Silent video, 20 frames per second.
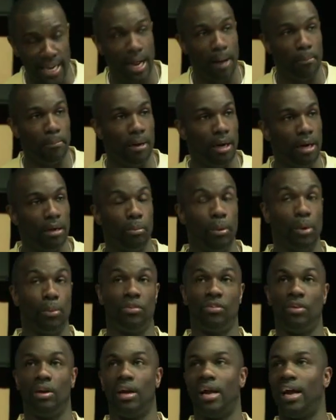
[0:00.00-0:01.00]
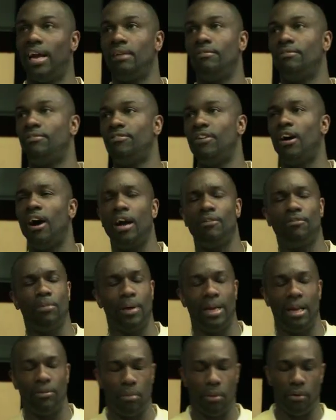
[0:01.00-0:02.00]
number. We was in lane five or
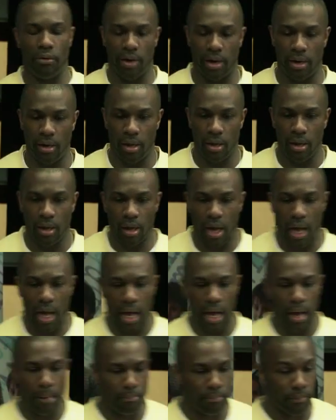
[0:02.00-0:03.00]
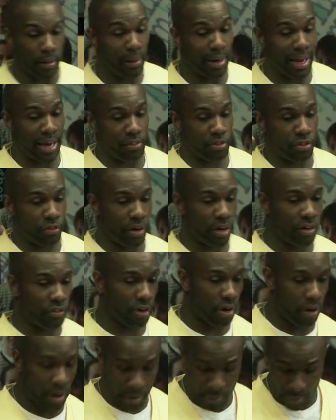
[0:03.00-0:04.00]
whatever we were in. Um, no, lane three,
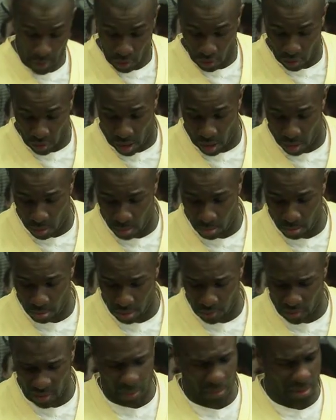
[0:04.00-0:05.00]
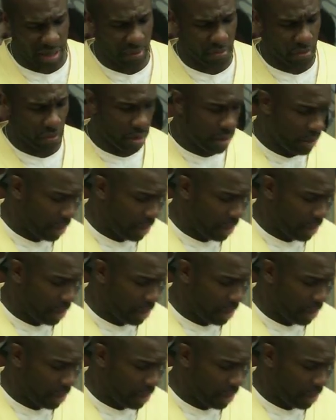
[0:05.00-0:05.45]
sorry. So I think it was lane three.